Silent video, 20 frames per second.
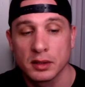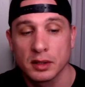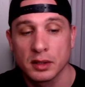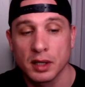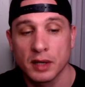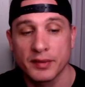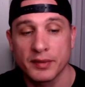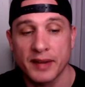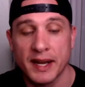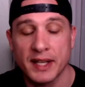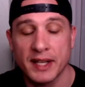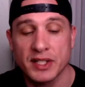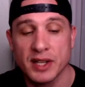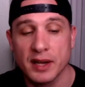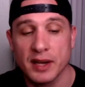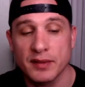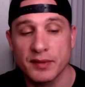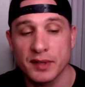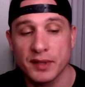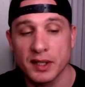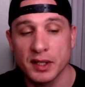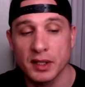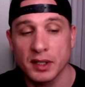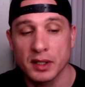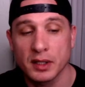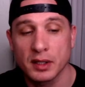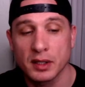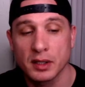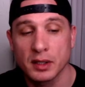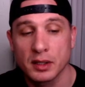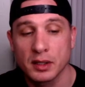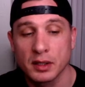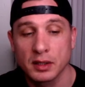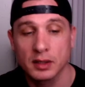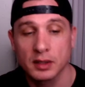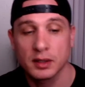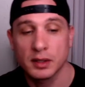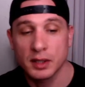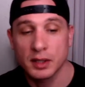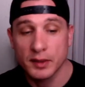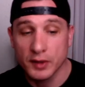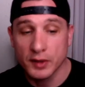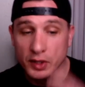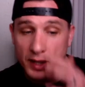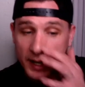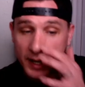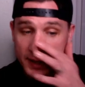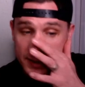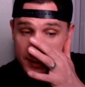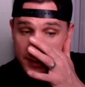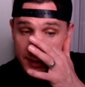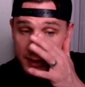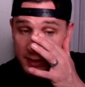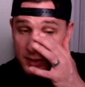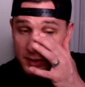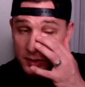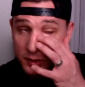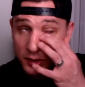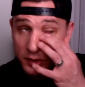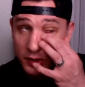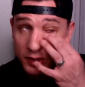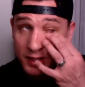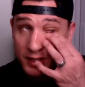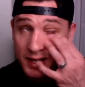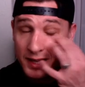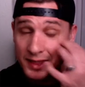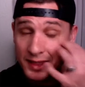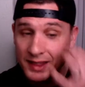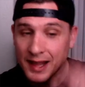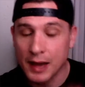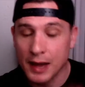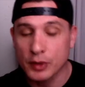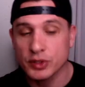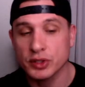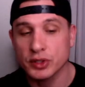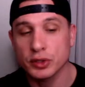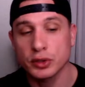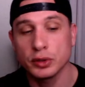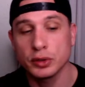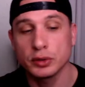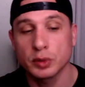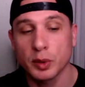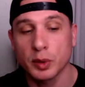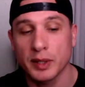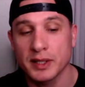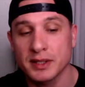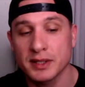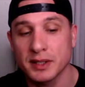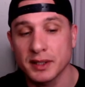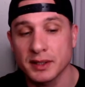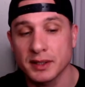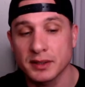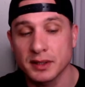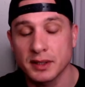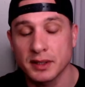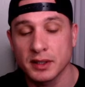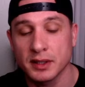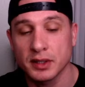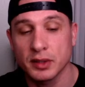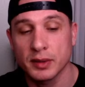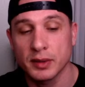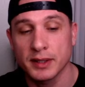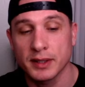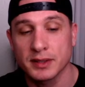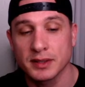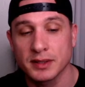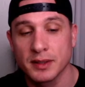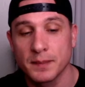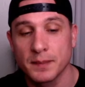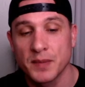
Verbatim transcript: of H I V in the United States. So thirty-eight thousand two hundred twenty-six in the U S